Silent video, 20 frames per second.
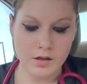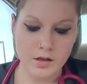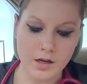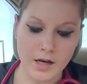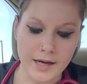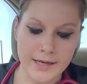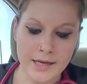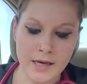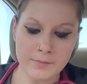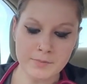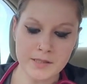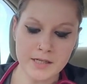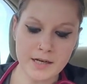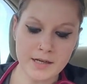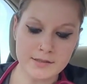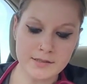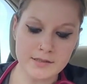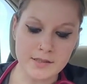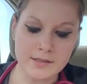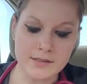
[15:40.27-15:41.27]
I kept it
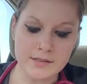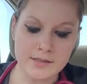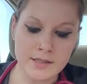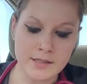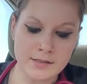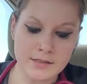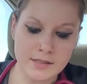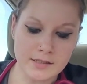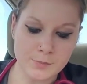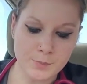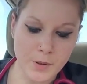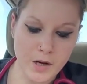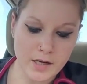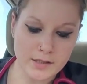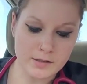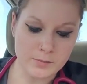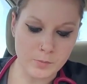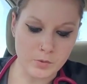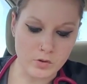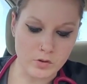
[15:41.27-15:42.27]
as succinct as
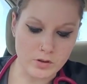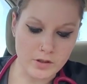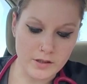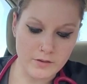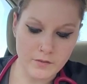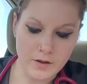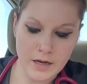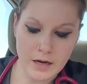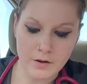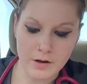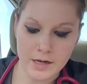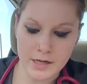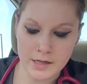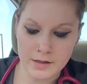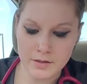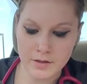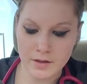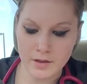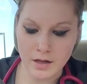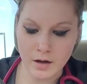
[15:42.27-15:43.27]
possible, leaving out
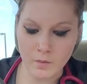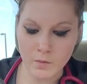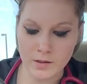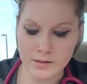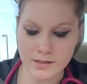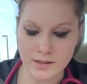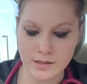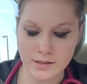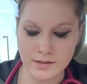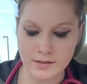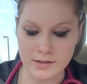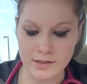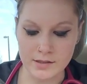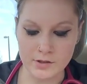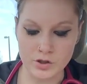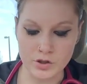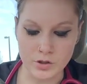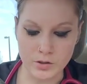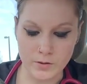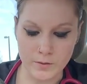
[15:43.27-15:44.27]
anything that wasn't
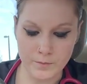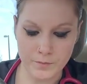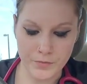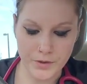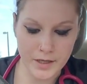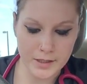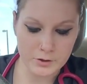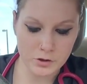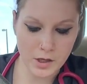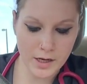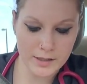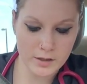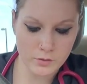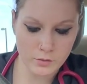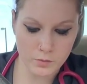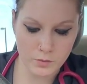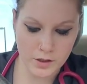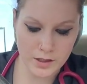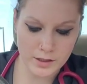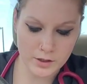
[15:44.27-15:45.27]
essential. I tried to
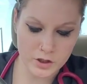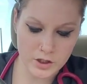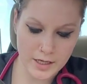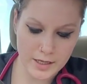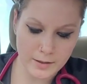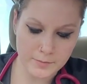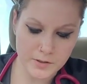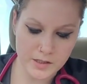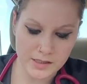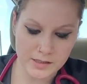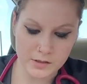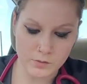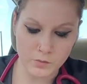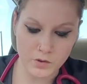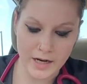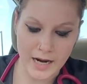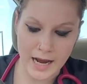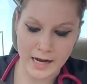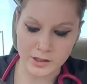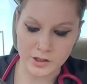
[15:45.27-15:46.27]
read Jacob's
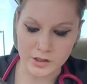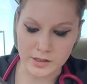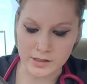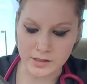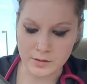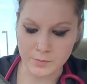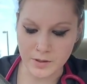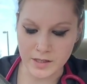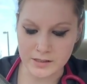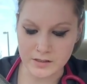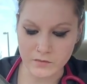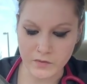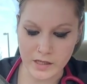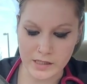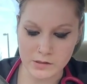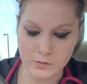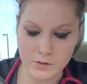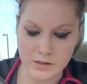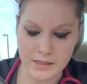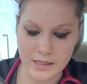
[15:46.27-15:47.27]
reactions, but his
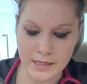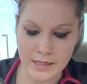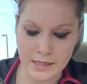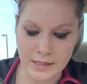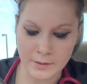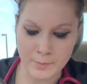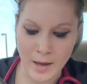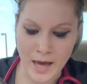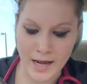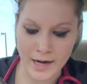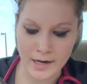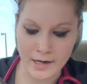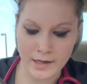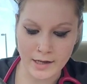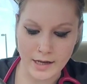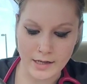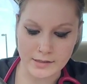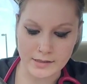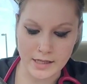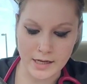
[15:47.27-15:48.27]
face was enigmatic
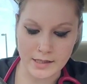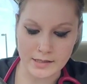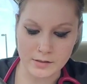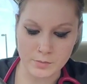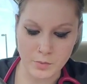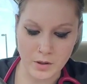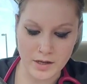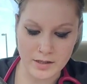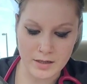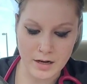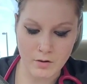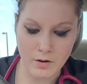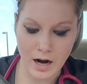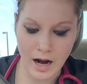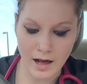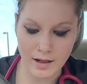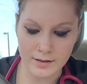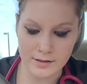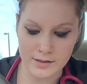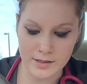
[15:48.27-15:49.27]
as I explained how
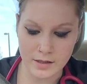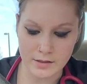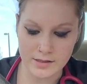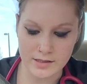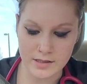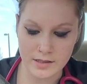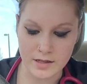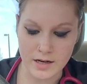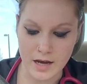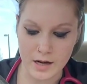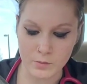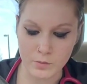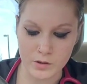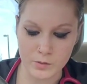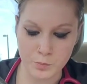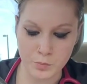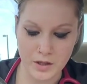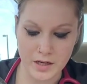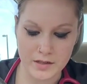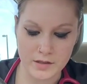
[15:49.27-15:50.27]
Alice had seen
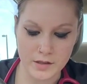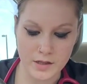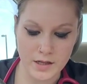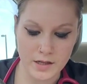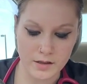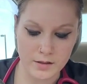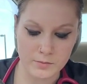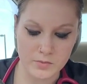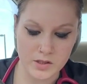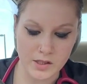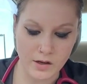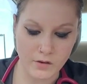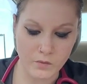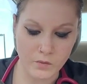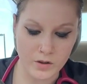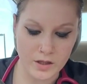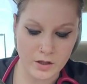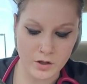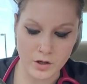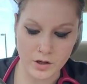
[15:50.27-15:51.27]
Edward plan to kill himself
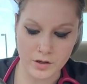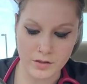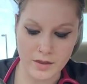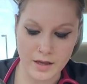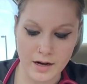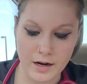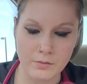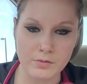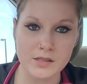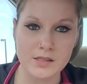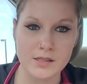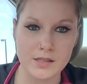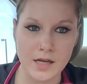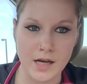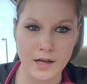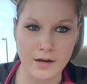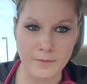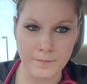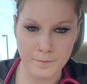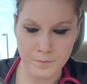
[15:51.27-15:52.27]
when he'd heard that I was
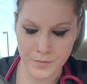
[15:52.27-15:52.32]
dead.